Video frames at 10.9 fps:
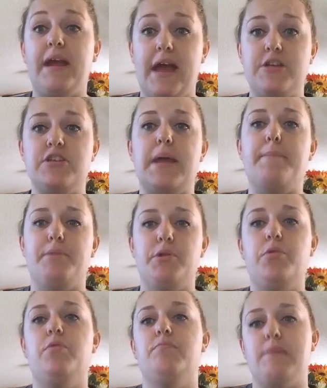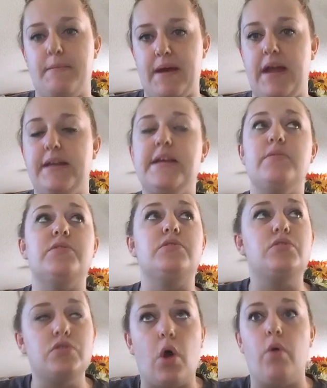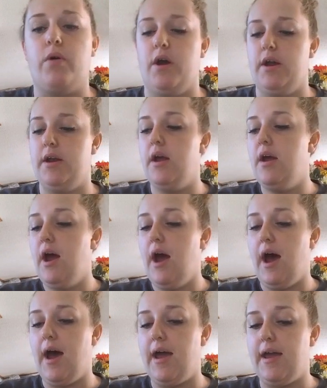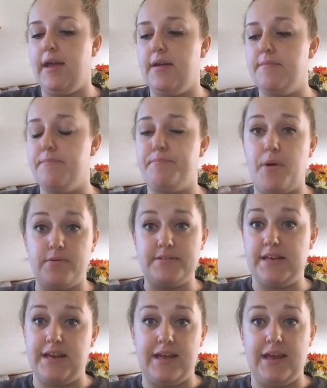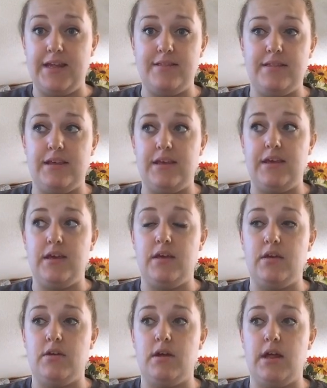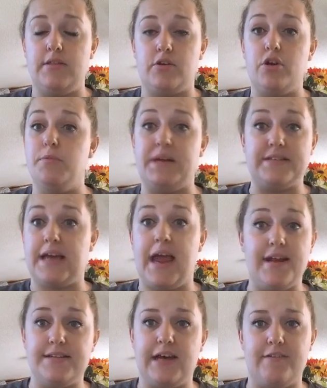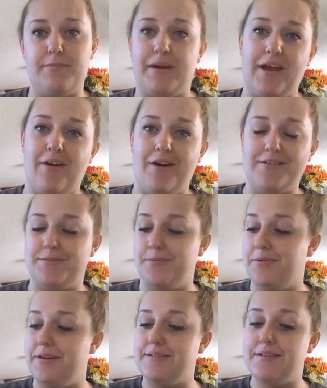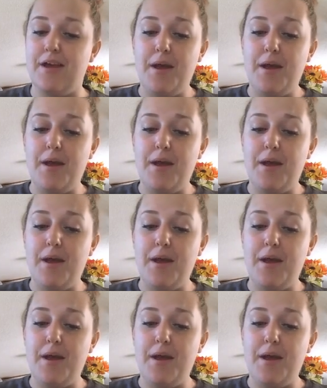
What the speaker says: my gosh, it blew my mind. It was so good. I posted it in the group because I had to tell everybody how awesome it was.